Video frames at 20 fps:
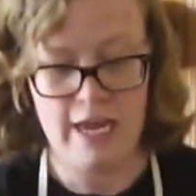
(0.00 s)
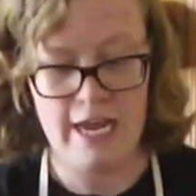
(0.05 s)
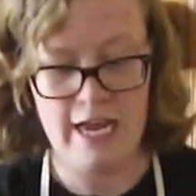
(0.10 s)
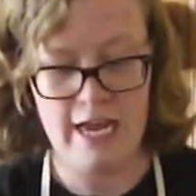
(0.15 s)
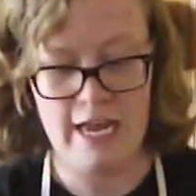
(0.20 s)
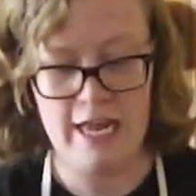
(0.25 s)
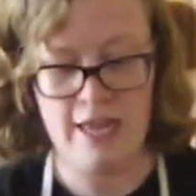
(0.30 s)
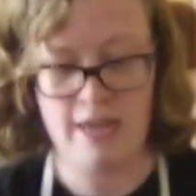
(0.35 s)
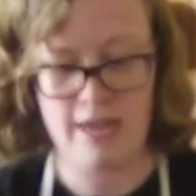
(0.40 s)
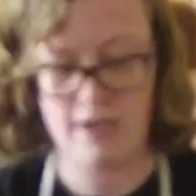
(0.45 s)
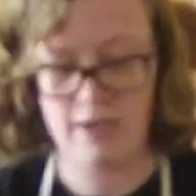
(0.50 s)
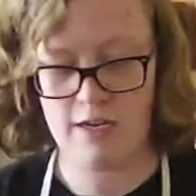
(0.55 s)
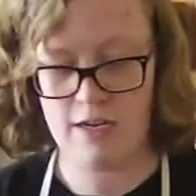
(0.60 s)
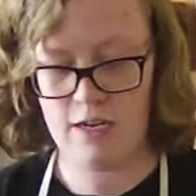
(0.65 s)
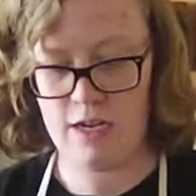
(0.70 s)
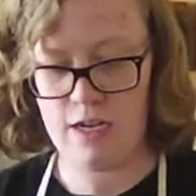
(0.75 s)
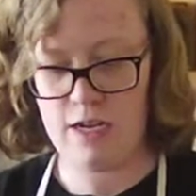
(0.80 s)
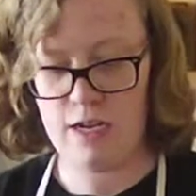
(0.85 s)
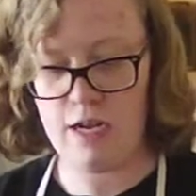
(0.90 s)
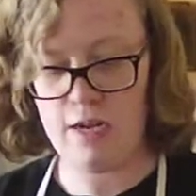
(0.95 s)
and
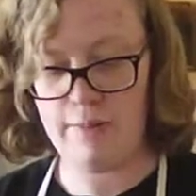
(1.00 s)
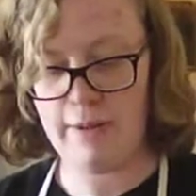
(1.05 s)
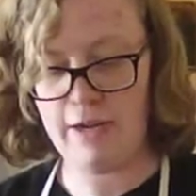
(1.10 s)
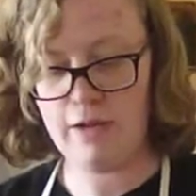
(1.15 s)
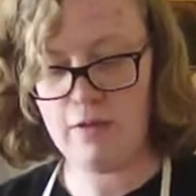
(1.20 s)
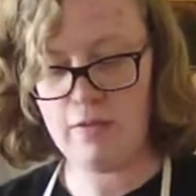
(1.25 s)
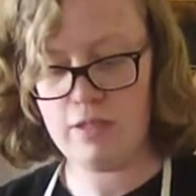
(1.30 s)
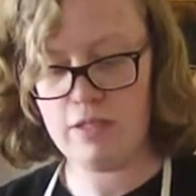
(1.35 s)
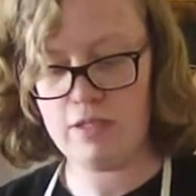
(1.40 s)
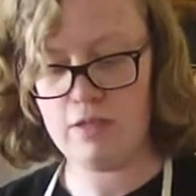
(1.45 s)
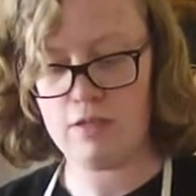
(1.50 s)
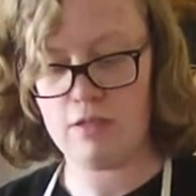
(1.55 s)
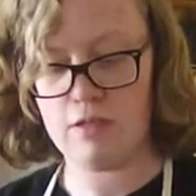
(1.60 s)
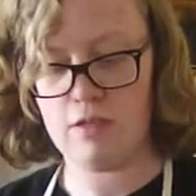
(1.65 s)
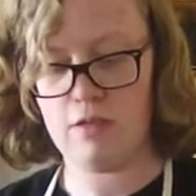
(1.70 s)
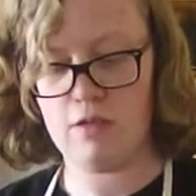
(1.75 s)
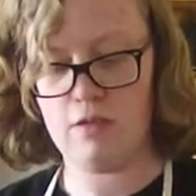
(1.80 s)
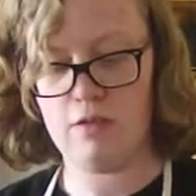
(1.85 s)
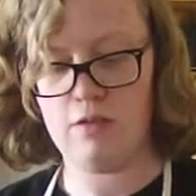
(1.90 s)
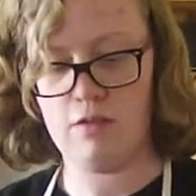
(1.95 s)
I
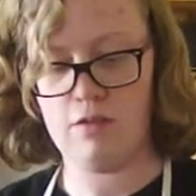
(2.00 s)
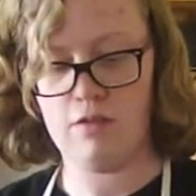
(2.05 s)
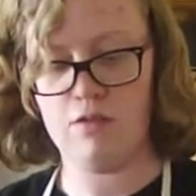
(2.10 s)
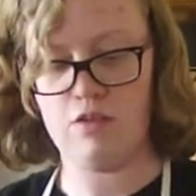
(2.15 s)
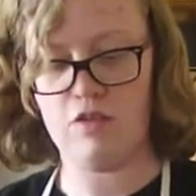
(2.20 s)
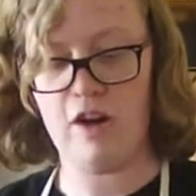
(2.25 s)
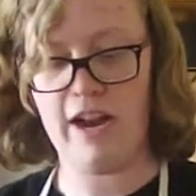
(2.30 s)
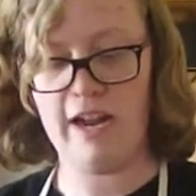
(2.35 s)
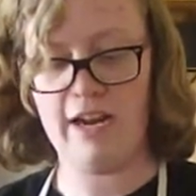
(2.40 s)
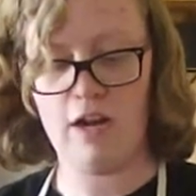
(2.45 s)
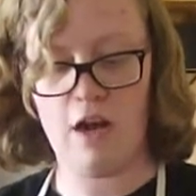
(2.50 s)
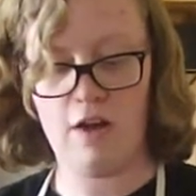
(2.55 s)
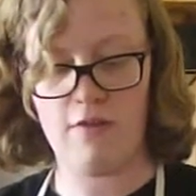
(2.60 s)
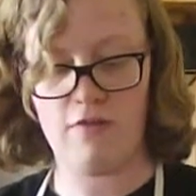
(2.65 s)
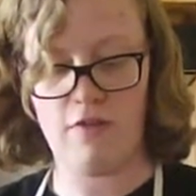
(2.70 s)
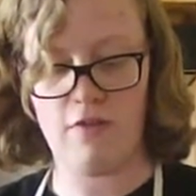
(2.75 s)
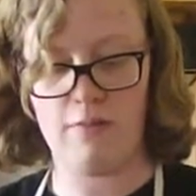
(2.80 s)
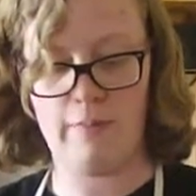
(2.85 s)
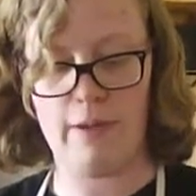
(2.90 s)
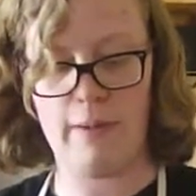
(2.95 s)
always dry it
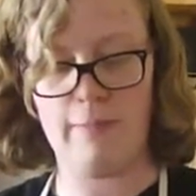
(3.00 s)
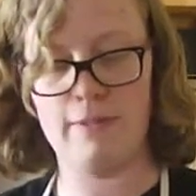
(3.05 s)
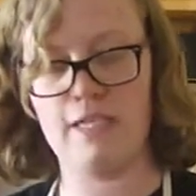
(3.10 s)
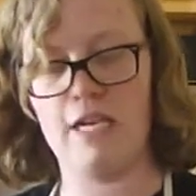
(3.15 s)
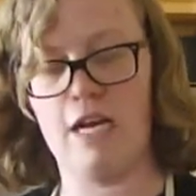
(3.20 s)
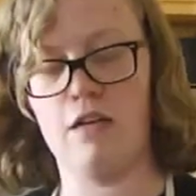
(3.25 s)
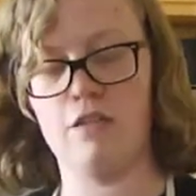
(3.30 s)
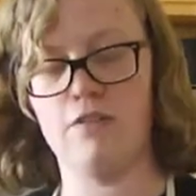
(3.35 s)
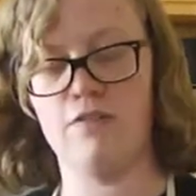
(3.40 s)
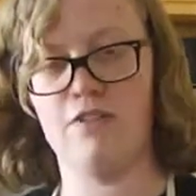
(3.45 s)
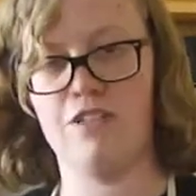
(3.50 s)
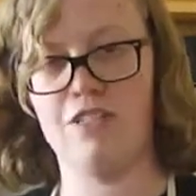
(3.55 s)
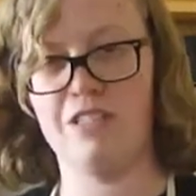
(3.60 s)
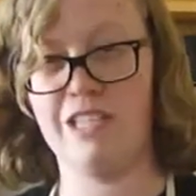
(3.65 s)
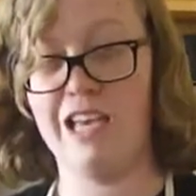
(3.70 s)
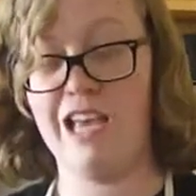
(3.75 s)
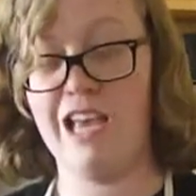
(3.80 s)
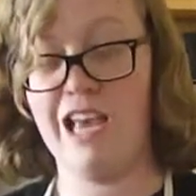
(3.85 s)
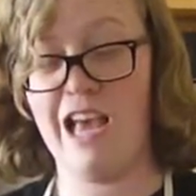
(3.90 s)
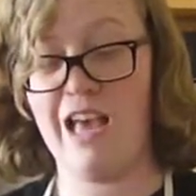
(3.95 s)
off with paper towels
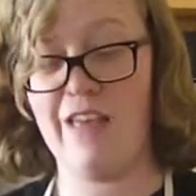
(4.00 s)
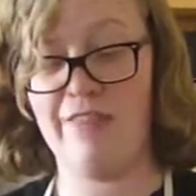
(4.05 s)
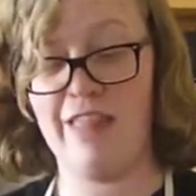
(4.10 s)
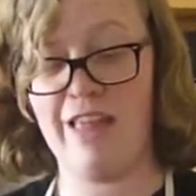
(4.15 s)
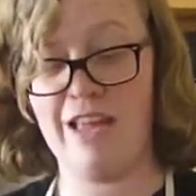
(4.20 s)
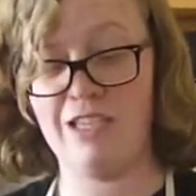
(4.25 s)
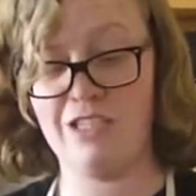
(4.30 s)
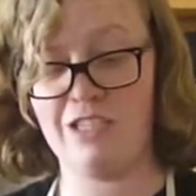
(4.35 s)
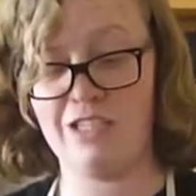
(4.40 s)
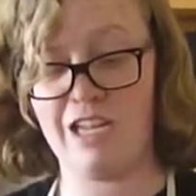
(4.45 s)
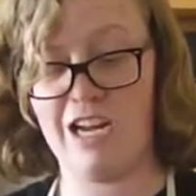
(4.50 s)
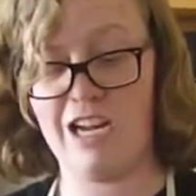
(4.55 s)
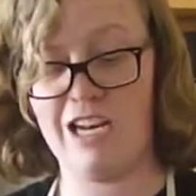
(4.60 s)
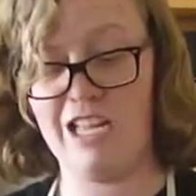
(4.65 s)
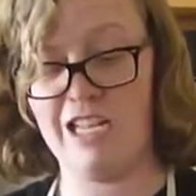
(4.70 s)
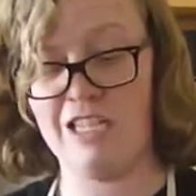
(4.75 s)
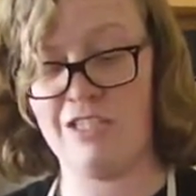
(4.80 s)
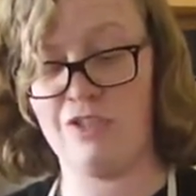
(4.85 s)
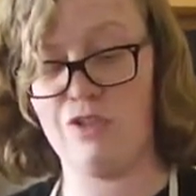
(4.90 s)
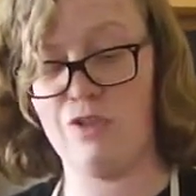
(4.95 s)
first and then just cut
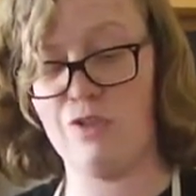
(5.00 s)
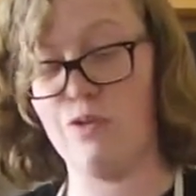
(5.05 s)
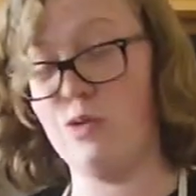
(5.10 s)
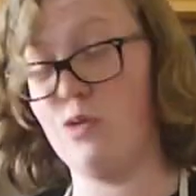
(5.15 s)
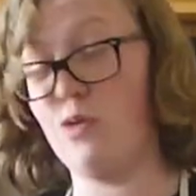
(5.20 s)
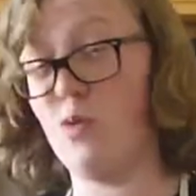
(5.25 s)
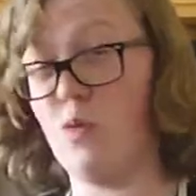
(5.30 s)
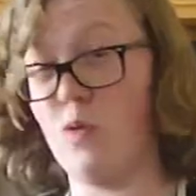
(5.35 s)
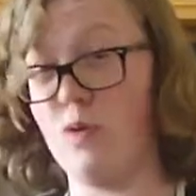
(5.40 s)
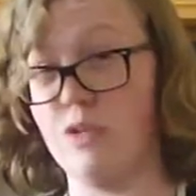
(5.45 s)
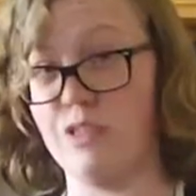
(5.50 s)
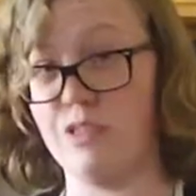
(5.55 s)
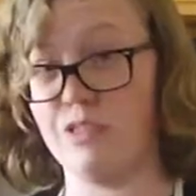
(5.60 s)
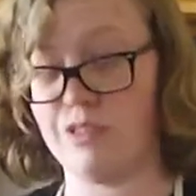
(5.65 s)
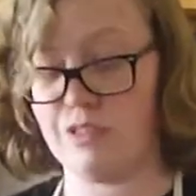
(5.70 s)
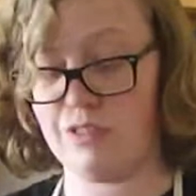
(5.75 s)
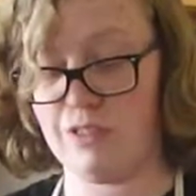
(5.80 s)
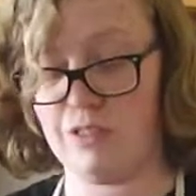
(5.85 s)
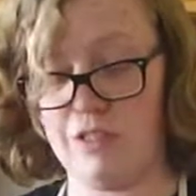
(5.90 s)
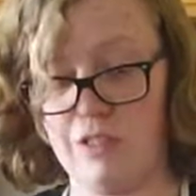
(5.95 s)
it into
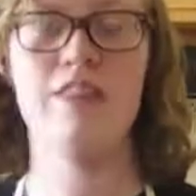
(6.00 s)
quarters.